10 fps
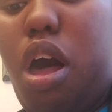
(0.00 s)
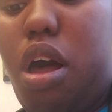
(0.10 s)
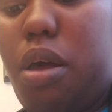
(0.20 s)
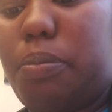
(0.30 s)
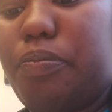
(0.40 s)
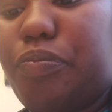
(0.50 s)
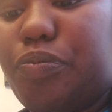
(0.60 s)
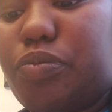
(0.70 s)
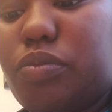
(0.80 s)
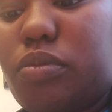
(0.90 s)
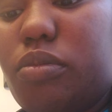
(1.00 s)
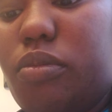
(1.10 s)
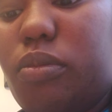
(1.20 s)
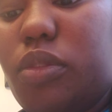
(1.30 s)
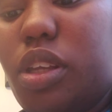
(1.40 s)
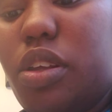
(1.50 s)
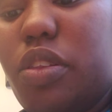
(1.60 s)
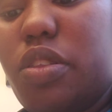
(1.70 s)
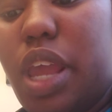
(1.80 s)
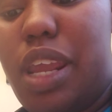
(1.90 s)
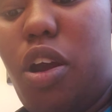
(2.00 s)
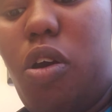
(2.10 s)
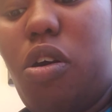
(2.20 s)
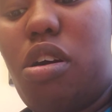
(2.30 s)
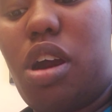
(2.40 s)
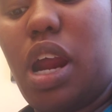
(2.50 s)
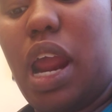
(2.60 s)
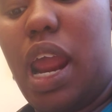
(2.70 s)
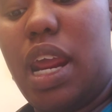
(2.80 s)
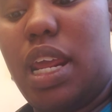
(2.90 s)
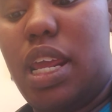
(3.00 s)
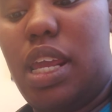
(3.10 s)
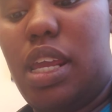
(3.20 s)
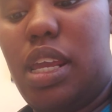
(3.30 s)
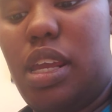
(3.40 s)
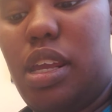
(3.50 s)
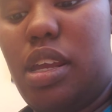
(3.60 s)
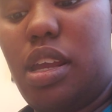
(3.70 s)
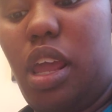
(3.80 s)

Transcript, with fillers: Um, they are a